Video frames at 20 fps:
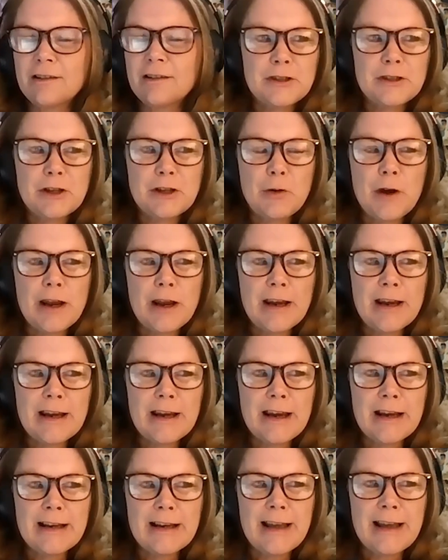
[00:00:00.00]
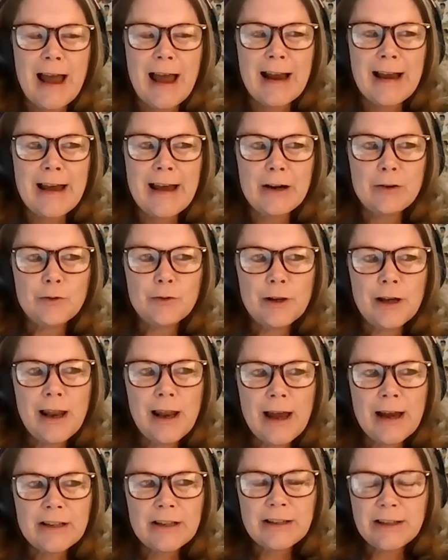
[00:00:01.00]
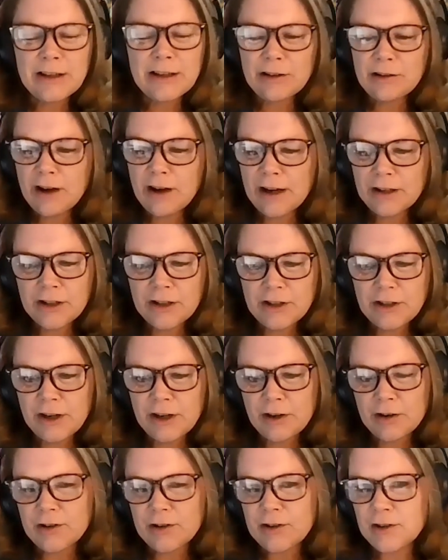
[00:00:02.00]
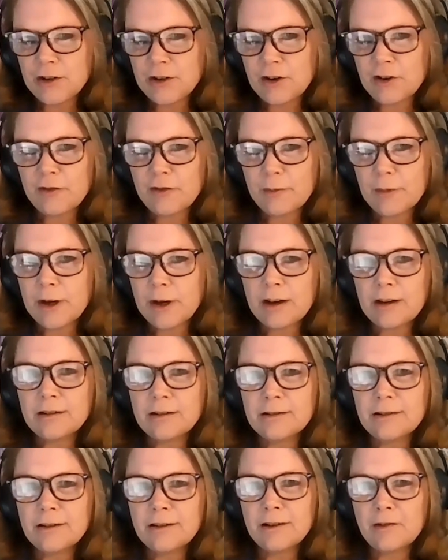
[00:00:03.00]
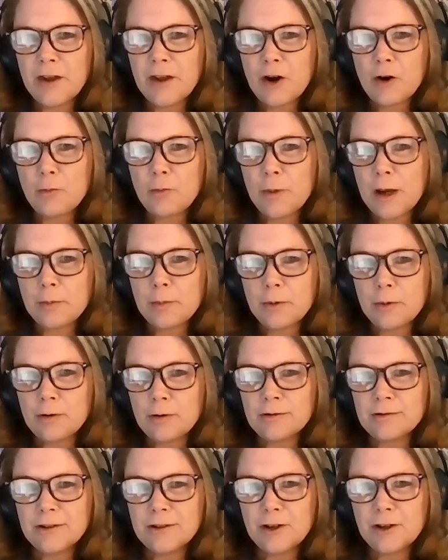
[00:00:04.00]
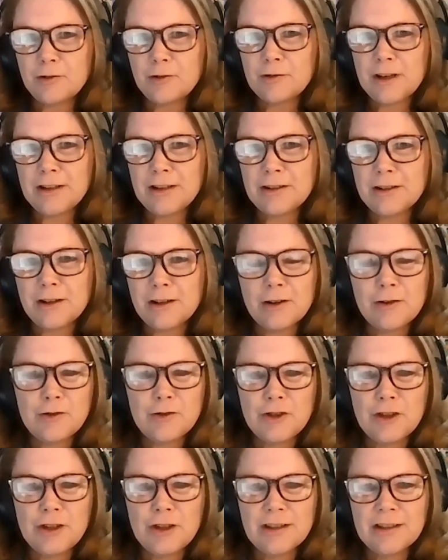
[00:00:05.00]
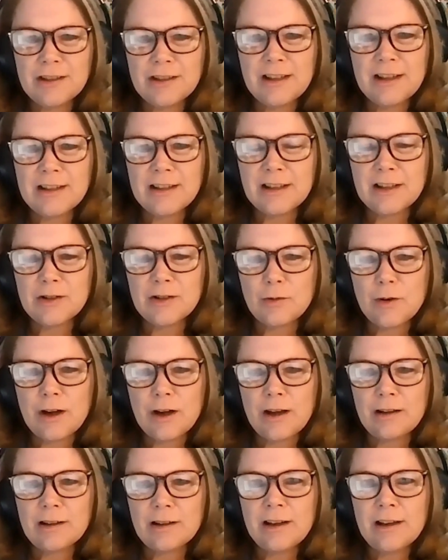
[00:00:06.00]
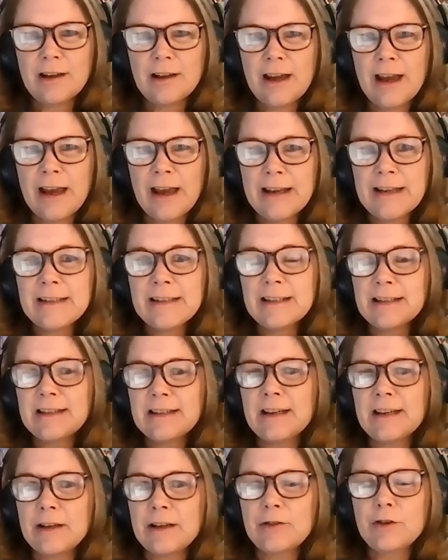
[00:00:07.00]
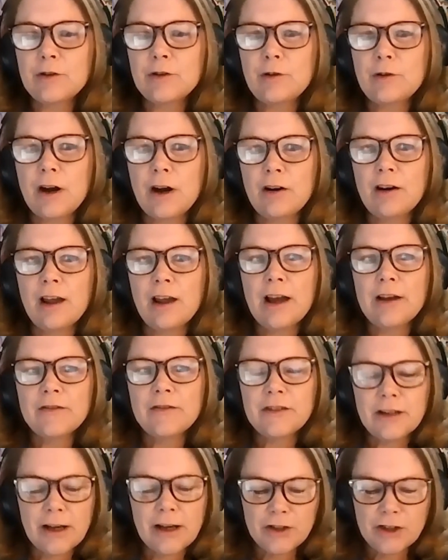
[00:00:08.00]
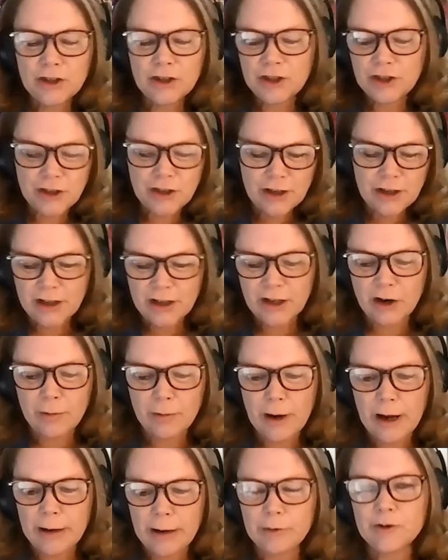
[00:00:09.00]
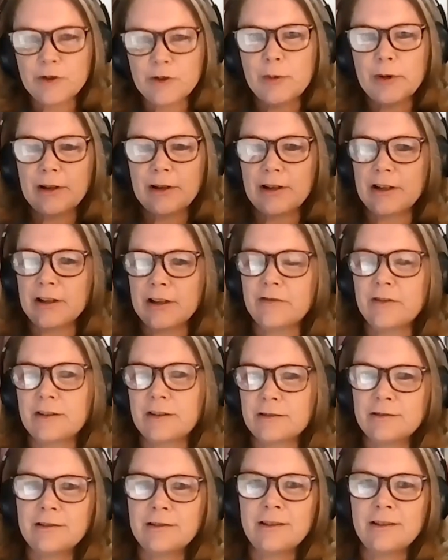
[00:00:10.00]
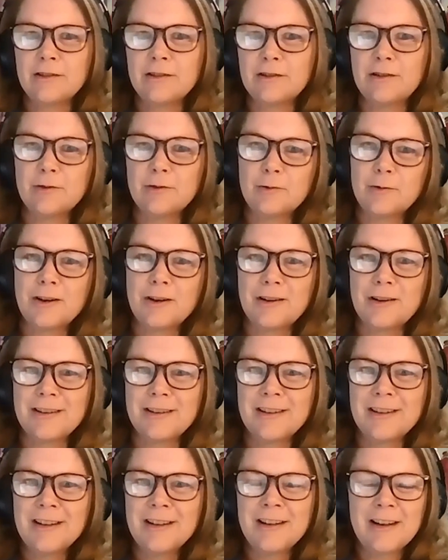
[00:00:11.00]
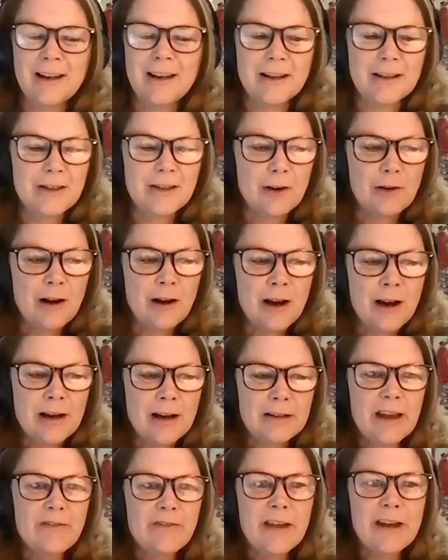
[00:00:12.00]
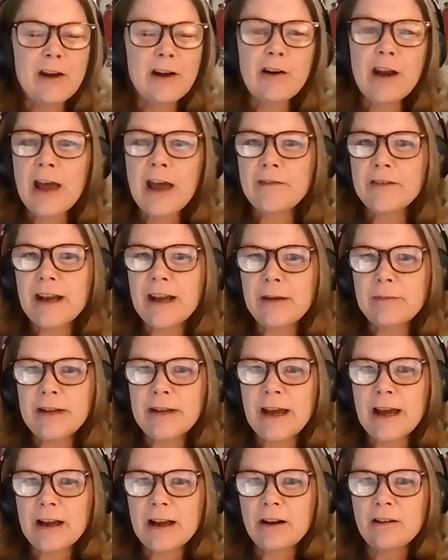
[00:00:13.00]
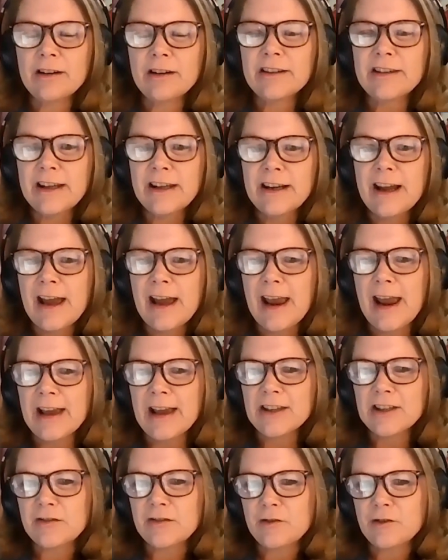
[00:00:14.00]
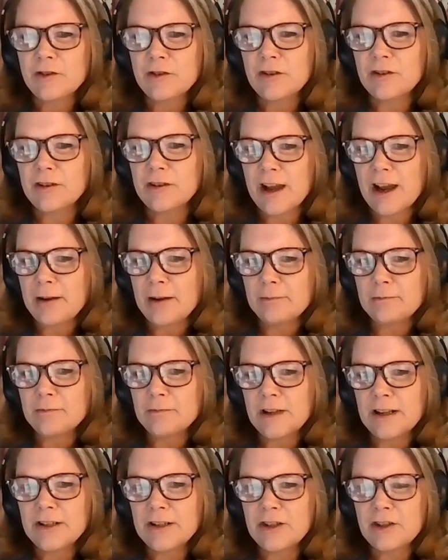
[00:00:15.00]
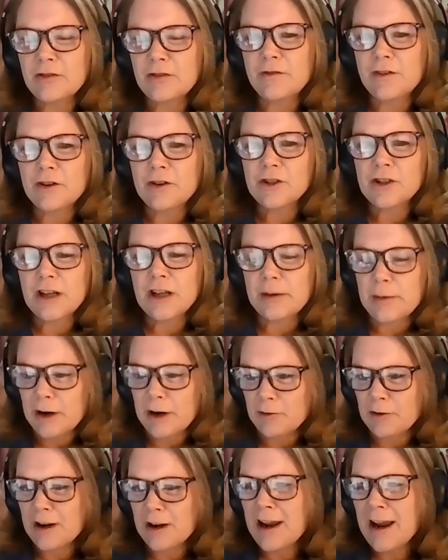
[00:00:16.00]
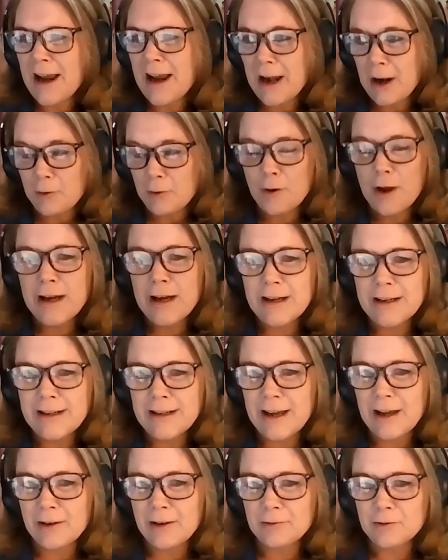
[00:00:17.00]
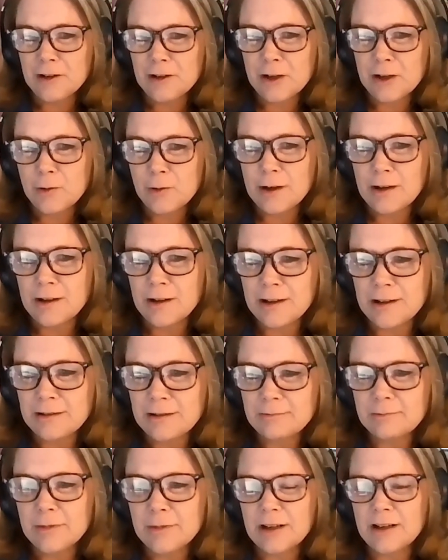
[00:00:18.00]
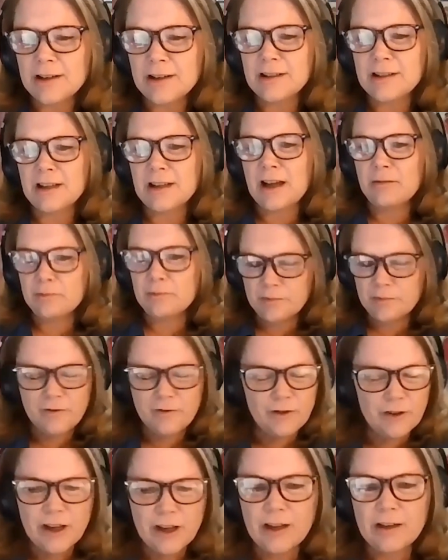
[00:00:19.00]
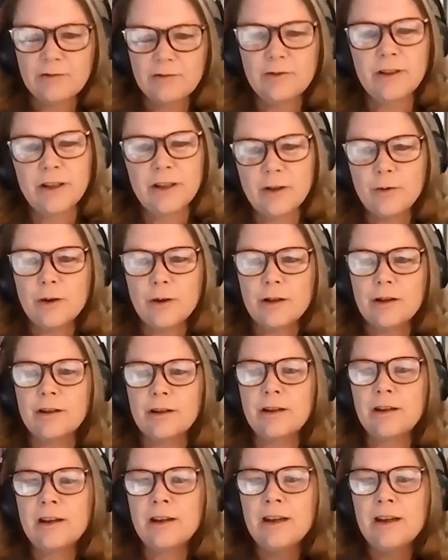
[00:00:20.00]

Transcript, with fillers: So it, it I kind of realized they're not just there to serve me. You know, there are people who need to know who Jesus is as well and needs to see it through our lives, not just studying our Bibles, but living the word. And so if they don't have a name tag on, then I ask for their name, at least their first name. And I, and I write it down really quickly because I forget really quickly.